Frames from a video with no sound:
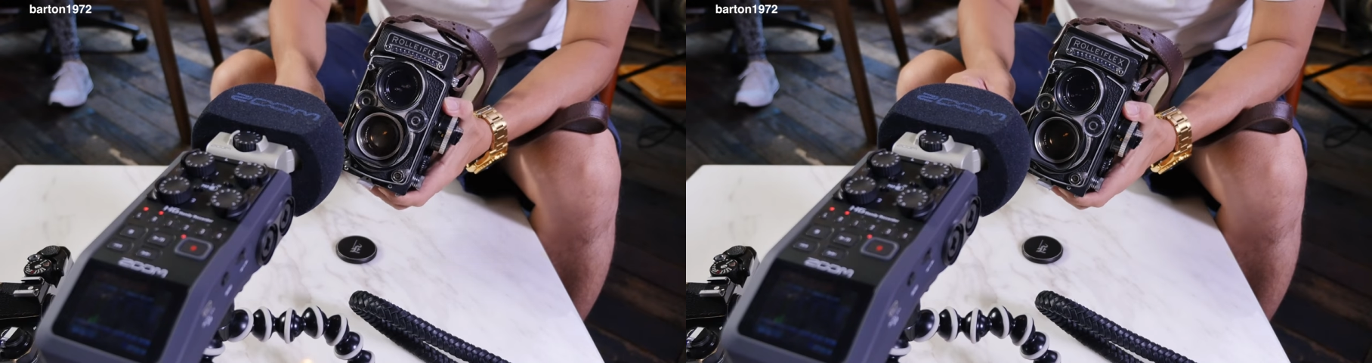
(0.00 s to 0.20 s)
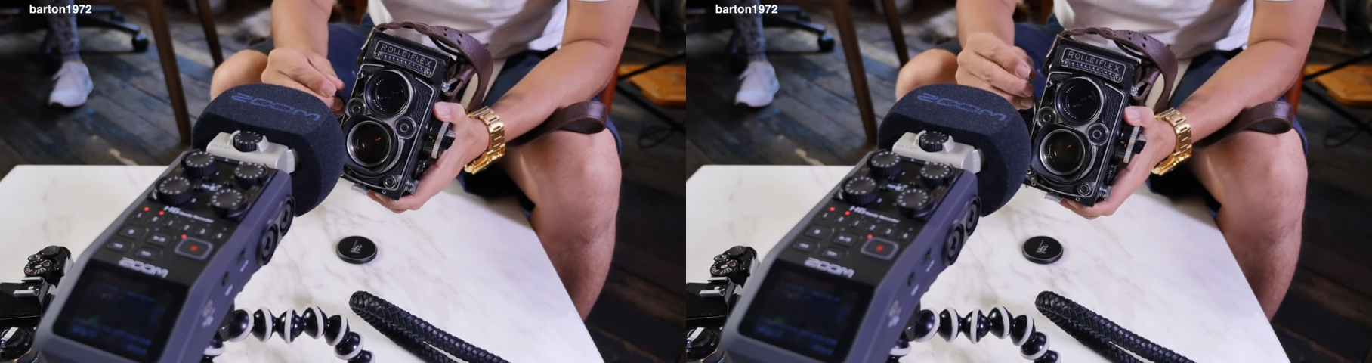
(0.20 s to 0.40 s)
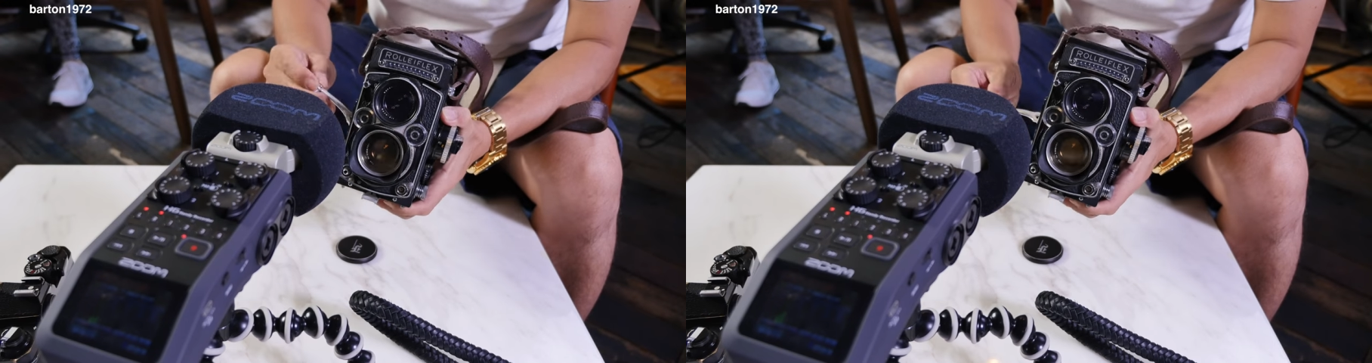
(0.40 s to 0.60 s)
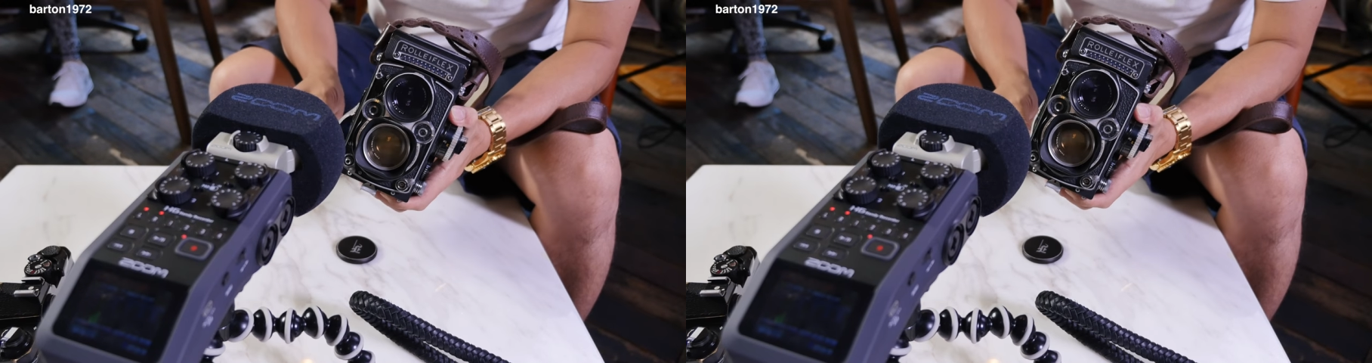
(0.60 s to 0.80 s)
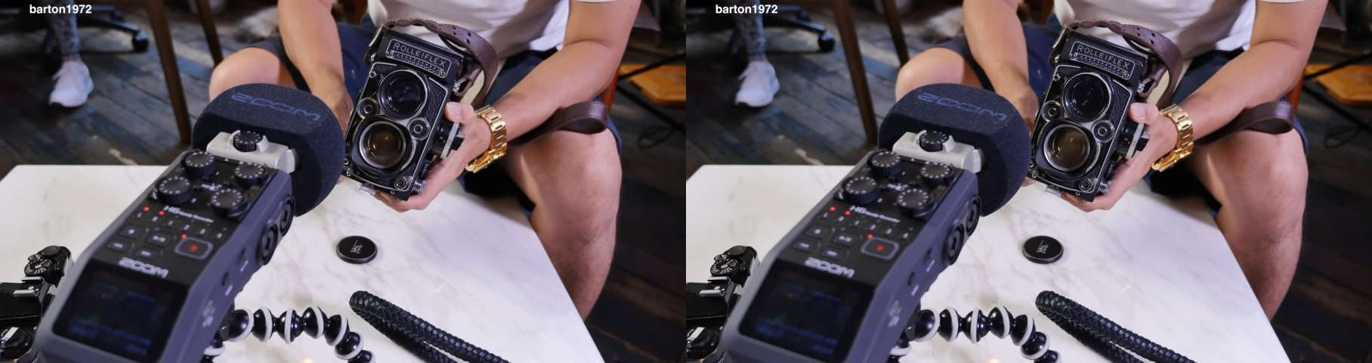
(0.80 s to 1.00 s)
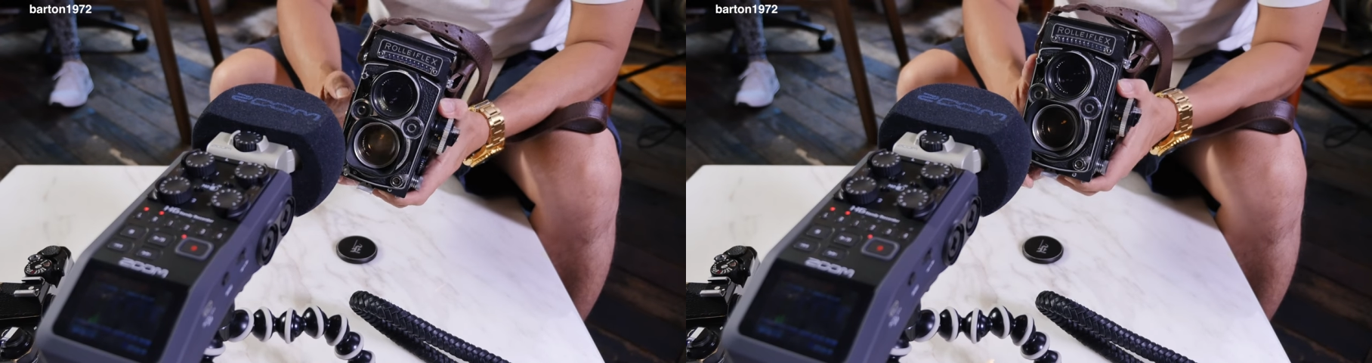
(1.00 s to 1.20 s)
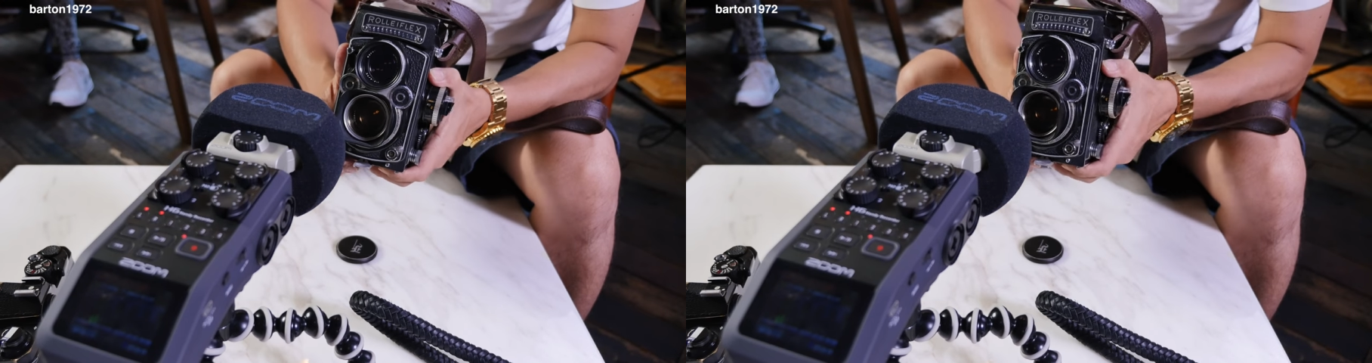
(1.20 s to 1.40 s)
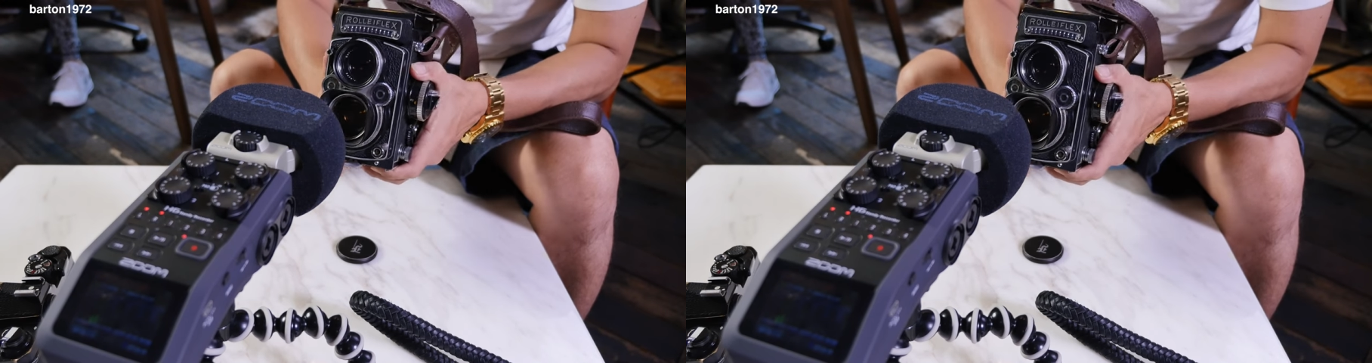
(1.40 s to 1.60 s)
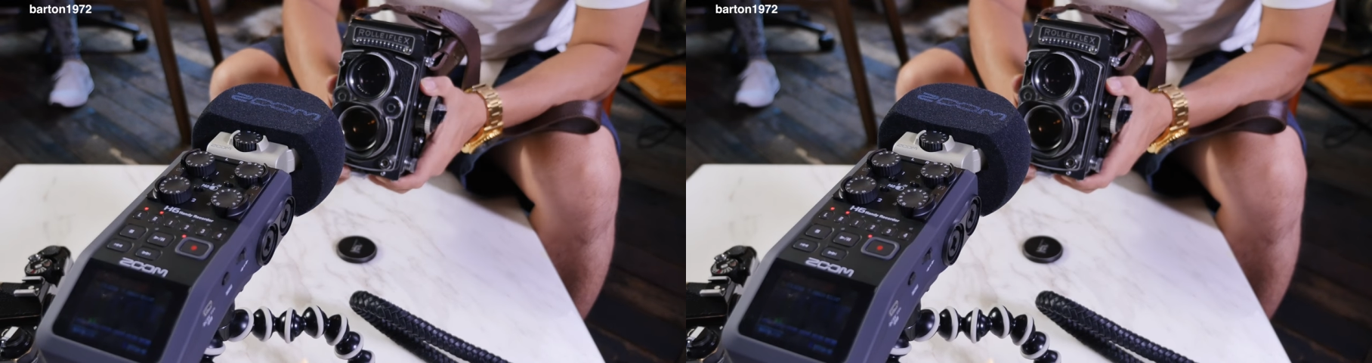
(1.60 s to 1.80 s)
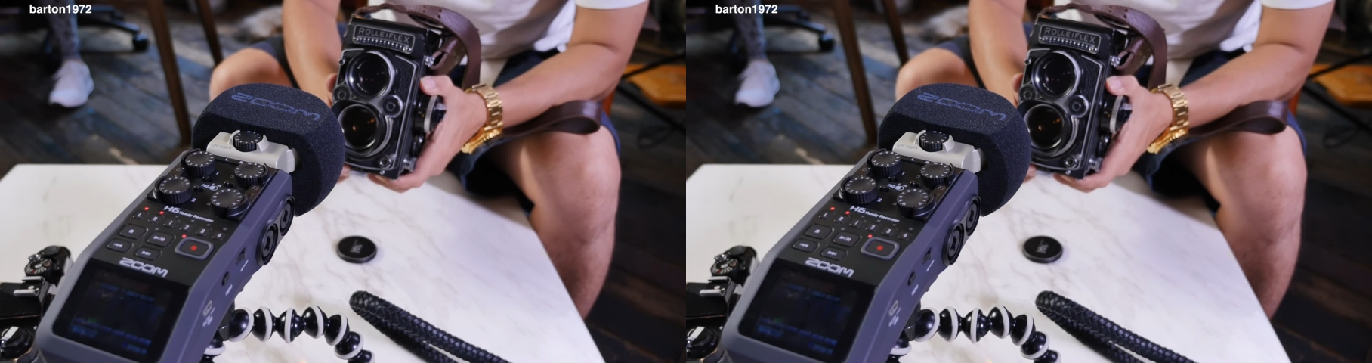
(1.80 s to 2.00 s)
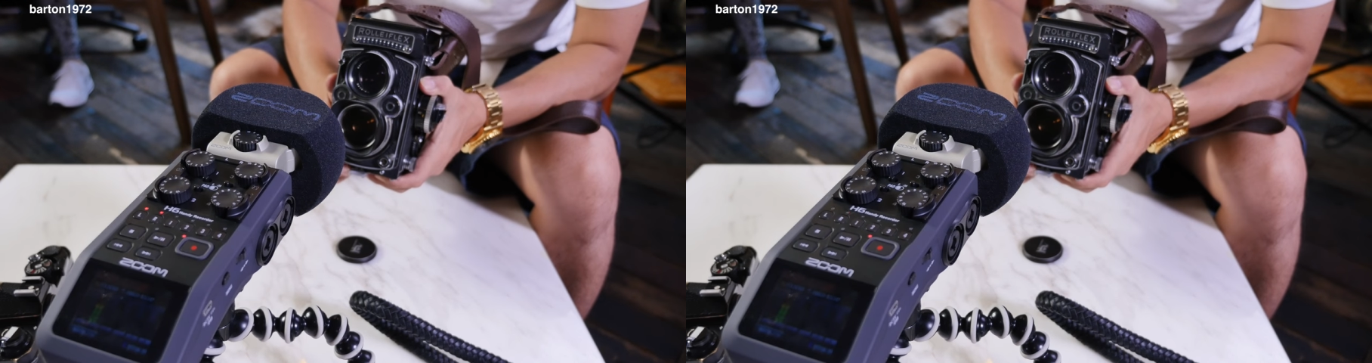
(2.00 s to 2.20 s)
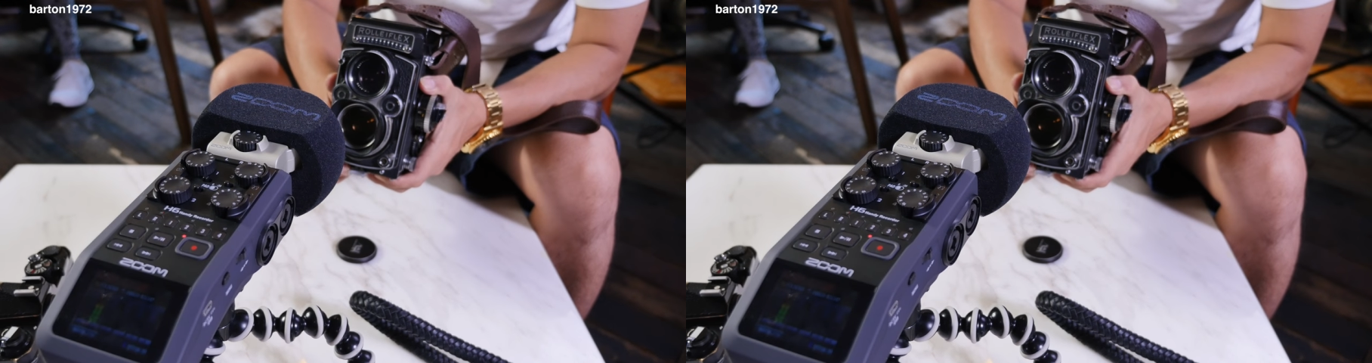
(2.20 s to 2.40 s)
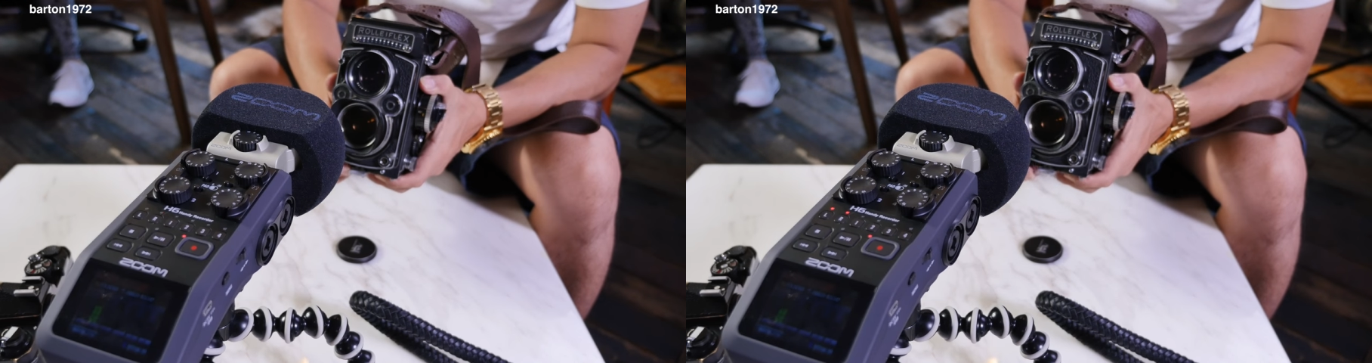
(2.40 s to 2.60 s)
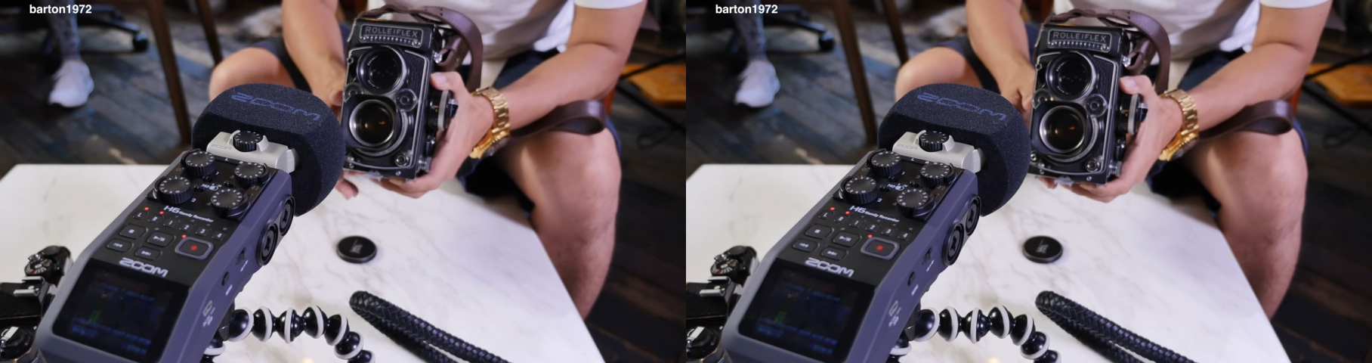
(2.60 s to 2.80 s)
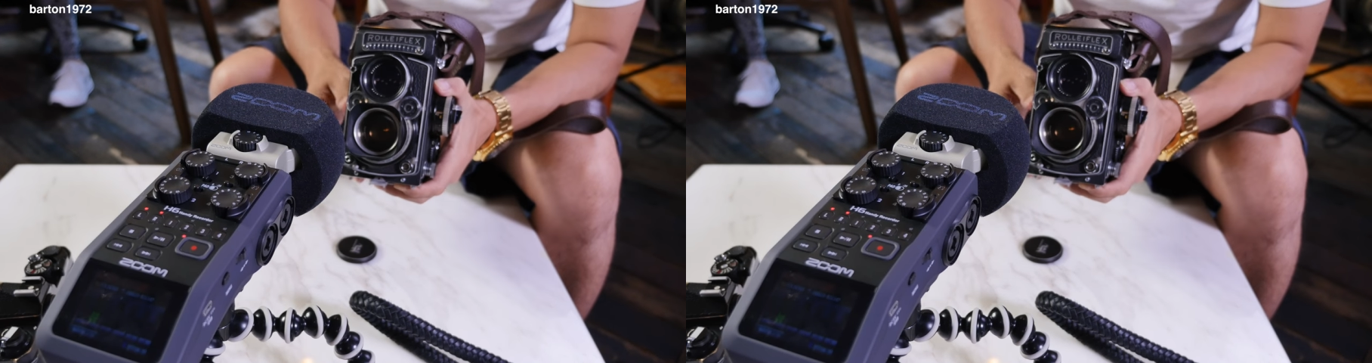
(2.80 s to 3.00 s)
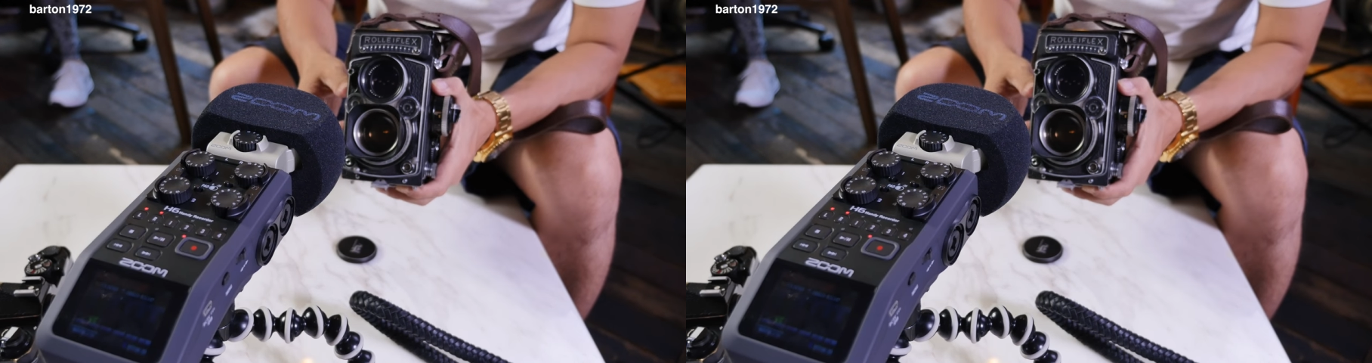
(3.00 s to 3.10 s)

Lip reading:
(no speaker visible)